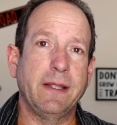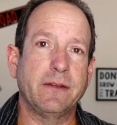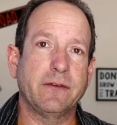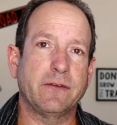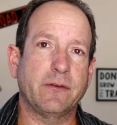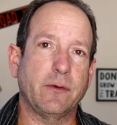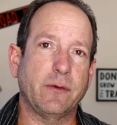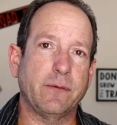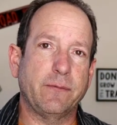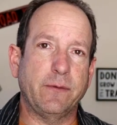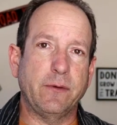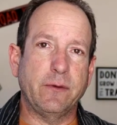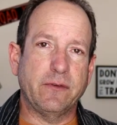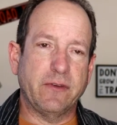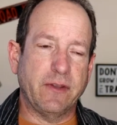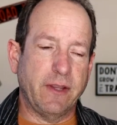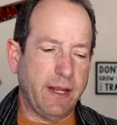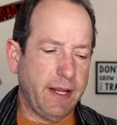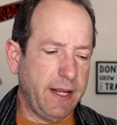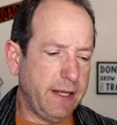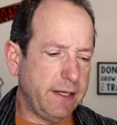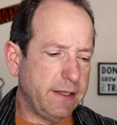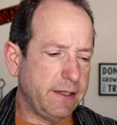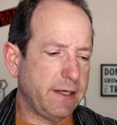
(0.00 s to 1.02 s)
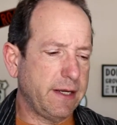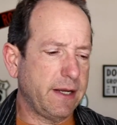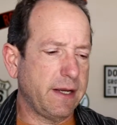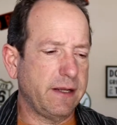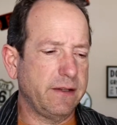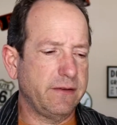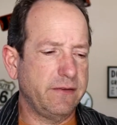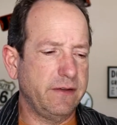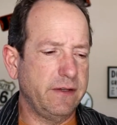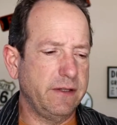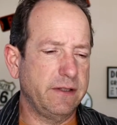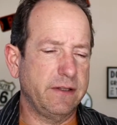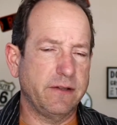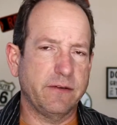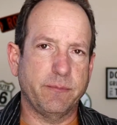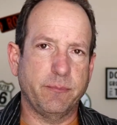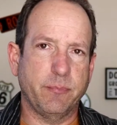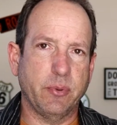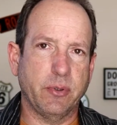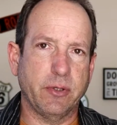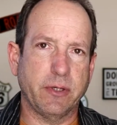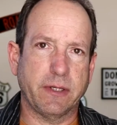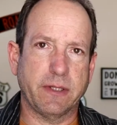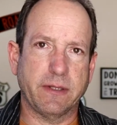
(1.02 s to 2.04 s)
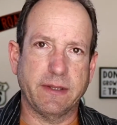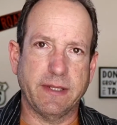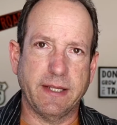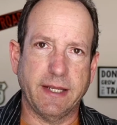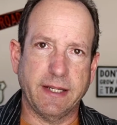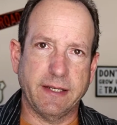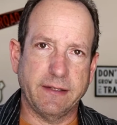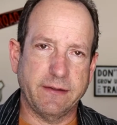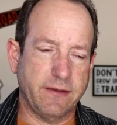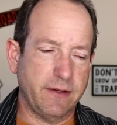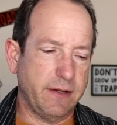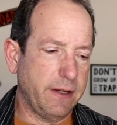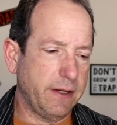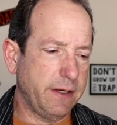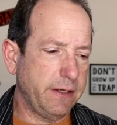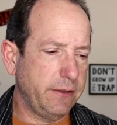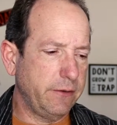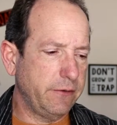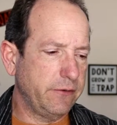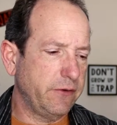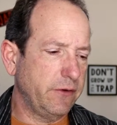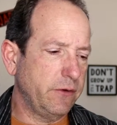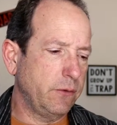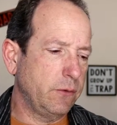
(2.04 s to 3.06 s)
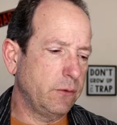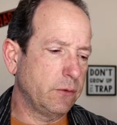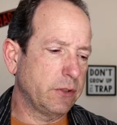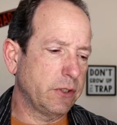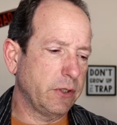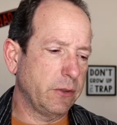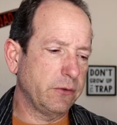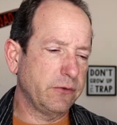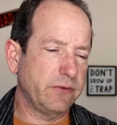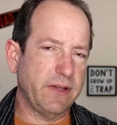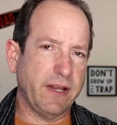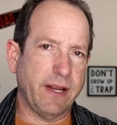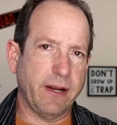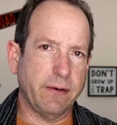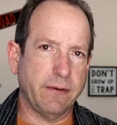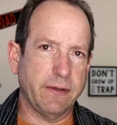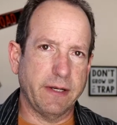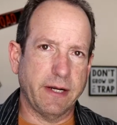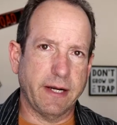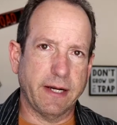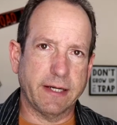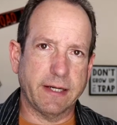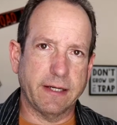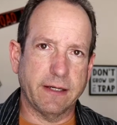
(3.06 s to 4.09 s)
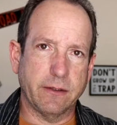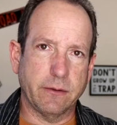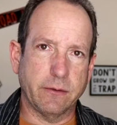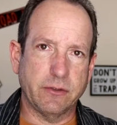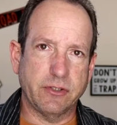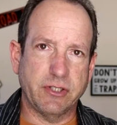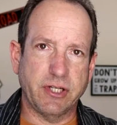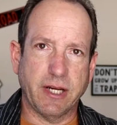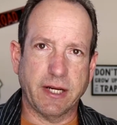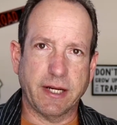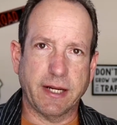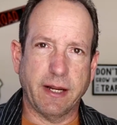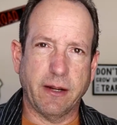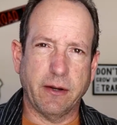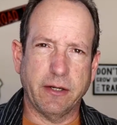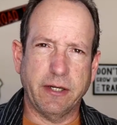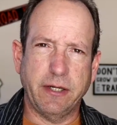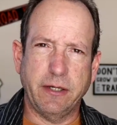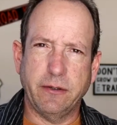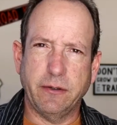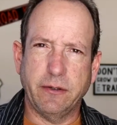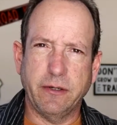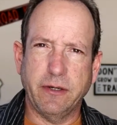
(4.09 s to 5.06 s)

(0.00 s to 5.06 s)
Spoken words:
So if you say, hey, yeah, I see in this book that here's an old ghost town that I can go check out here.